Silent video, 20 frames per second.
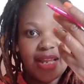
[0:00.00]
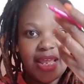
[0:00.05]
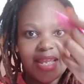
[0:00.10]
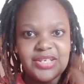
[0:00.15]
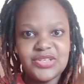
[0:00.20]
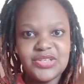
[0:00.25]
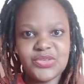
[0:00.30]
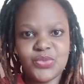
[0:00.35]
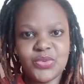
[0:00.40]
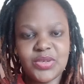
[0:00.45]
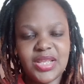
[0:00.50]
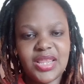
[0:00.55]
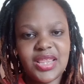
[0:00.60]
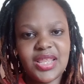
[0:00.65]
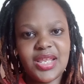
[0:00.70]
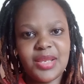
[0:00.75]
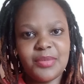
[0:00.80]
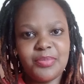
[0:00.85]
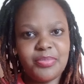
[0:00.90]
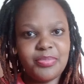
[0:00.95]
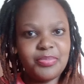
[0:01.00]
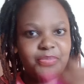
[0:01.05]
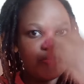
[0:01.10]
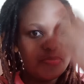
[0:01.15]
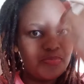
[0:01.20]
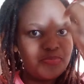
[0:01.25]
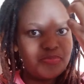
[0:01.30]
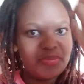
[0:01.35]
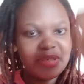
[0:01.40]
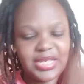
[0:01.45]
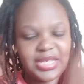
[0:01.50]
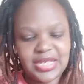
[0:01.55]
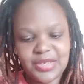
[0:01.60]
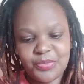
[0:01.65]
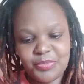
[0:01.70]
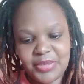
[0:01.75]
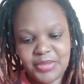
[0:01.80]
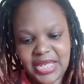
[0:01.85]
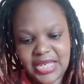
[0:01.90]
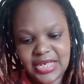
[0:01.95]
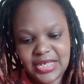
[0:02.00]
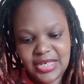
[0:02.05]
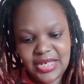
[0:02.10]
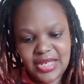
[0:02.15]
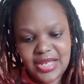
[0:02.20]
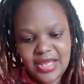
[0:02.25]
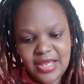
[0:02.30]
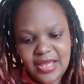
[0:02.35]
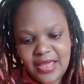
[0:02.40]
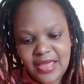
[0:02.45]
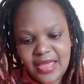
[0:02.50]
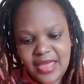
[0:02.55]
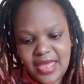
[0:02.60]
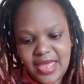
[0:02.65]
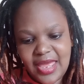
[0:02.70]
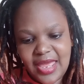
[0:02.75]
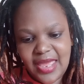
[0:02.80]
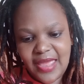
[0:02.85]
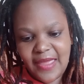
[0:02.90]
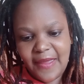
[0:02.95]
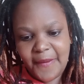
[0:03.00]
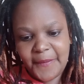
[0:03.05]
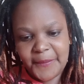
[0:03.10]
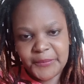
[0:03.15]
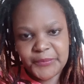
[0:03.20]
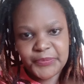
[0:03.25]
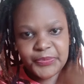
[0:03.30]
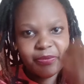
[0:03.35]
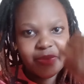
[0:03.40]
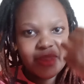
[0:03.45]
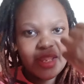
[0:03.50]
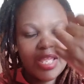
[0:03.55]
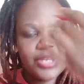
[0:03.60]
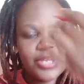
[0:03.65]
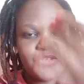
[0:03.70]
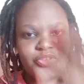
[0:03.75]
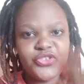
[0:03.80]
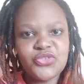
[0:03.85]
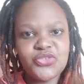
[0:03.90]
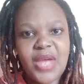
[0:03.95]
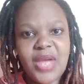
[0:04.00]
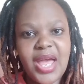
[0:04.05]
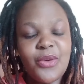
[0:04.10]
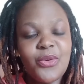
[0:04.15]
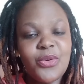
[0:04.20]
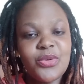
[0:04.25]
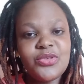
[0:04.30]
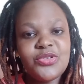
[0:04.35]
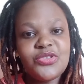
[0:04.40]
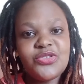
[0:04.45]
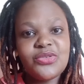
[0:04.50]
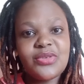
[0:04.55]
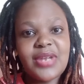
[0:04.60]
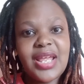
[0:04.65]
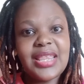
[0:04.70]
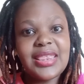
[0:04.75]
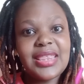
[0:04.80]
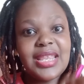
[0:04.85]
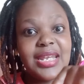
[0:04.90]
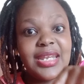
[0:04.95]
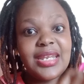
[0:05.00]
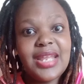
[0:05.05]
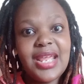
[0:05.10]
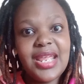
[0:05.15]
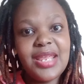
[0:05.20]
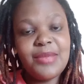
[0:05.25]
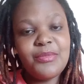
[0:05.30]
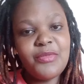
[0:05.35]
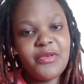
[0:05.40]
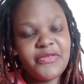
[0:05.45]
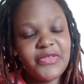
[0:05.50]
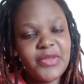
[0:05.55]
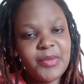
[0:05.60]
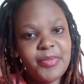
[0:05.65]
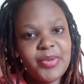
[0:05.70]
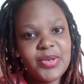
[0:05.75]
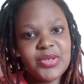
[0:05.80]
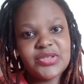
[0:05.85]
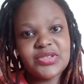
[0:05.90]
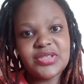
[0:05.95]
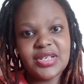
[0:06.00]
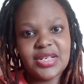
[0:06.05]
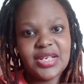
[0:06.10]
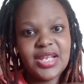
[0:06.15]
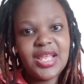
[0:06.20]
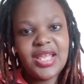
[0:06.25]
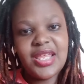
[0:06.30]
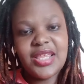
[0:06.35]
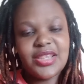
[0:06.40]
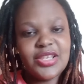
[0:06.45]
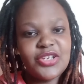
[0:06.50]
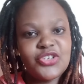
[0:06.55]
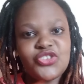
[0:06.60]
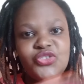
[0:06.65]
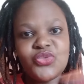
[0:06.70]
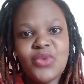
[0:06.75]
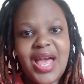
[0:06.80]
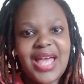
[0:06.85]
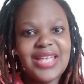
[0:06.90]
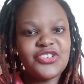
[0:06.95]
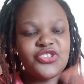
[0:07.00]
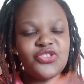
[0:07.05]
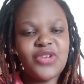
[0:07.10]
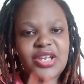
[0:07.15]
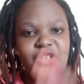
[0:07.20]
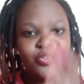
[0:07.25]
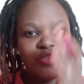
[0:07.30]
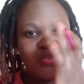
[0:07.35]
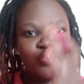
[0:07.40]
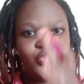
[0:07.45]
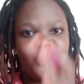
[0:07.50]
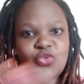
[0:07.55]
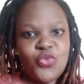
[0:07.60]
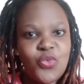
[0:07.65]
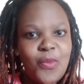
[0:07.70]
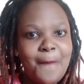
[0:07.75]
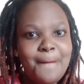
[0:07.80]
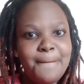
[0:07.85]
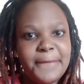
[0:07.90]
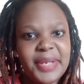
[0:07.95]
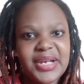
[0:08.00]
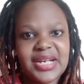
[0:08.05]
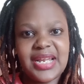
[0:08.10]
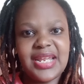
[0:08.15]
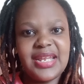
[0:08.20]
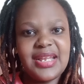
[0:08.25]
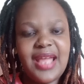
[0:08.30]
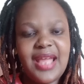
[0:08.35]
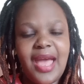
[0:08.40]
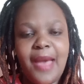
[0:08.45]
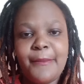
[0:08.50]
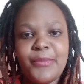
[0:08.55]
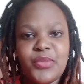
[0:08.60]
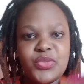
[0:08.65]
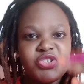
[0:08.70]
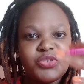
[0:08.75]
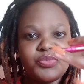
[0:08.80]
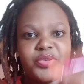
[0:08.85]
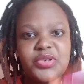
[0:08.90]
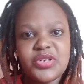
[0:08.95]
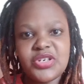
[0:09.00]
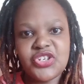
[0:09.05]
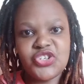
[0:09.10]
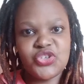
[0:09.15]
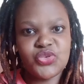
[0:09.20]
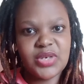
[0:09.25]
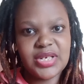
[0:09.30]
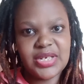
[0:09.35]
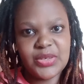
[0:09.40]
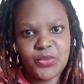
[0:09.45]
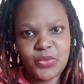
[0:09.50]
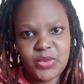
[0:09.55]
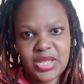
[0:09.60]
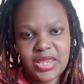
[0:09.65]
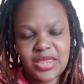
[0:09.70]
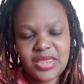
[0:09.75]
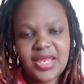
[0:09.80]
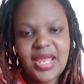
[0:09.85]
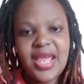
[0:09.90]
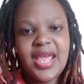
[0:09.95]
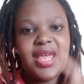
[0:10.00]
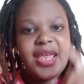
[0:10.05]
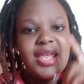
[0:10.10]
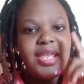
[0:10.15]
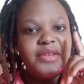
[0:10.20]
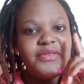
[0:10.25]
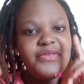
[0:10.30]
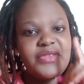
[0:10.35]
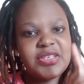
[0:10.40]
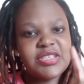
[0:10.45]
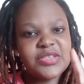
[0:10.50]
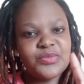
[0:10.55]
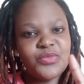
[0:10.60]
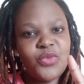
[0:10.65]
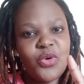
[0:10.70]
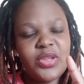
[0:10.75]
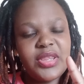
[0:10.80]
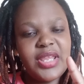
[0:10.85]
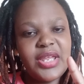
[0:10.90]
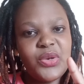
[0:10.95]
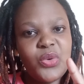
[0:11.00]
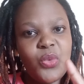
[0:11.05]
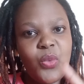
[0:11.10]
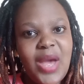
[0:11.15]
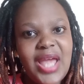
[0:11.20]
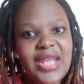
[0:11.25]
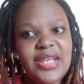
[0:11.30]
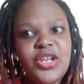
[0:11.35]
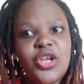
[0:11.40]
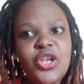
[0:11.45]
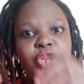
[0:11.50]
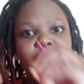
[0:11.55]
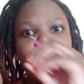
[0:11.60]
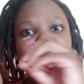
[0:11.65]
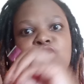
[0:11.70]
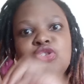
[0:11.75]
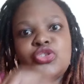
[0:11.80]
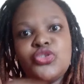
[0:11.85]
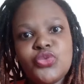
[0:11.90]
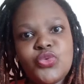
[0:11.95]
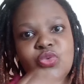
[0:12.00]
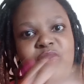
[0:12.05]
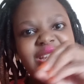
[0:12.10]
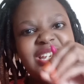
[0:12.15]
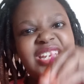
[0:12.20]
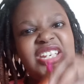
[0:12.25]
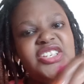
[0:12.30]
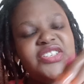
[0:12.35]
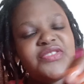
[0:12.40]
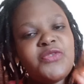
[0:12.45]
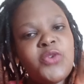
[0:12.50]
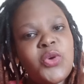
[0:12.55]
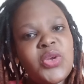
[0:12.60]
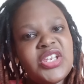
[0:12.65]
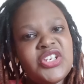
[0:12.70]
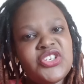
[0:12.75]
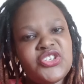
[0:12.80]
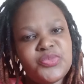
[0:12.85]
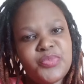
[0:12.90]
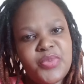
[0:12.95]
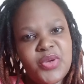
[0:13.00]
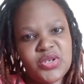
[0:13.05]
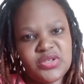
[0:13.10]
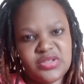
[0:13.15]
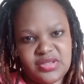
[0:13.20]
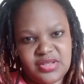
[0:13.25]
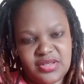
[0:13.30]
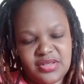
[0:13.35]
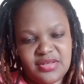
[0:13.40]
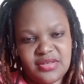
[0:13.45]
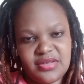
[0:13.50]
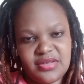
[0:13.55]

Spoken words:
write with a pink pen. um, and you are going to write the name of the person that you are trying to break up spiritually with. If there's more than one, do each for each person,